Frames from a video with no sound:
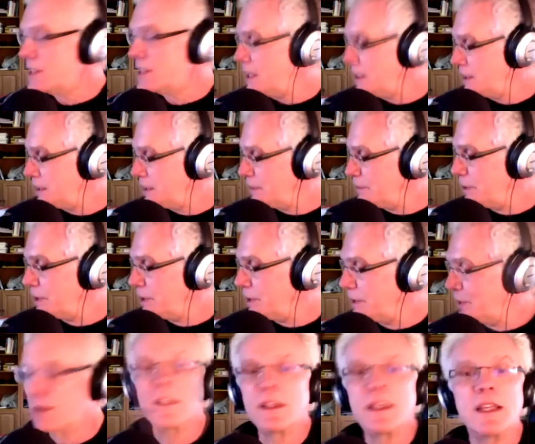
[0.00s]
there. You could put
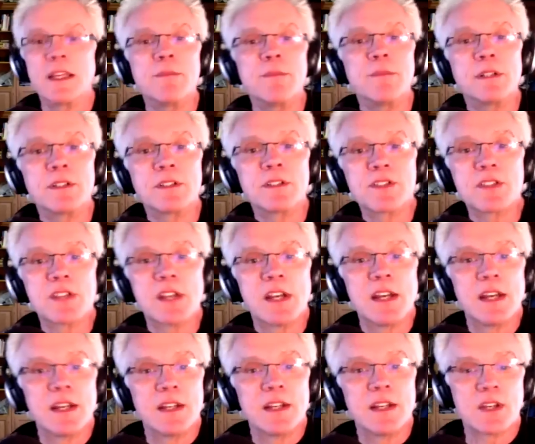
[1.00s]
up your ebooks.
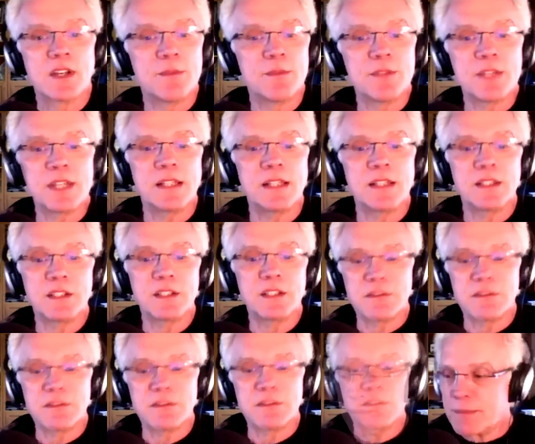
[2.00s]
So I'm selling
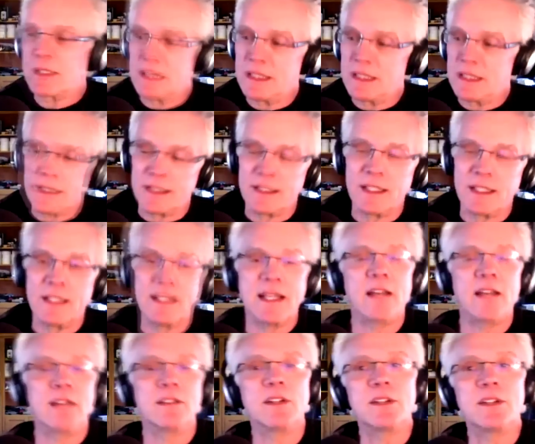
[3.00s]
direct. People click, they
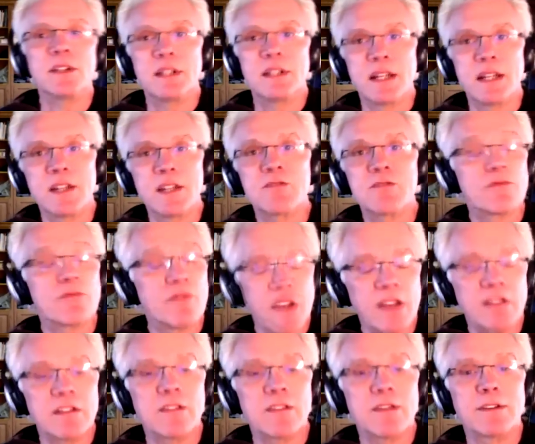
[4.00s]
download it, and it's
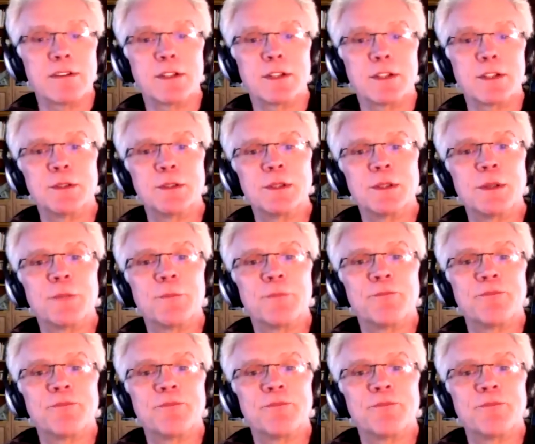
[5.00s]
very very cool.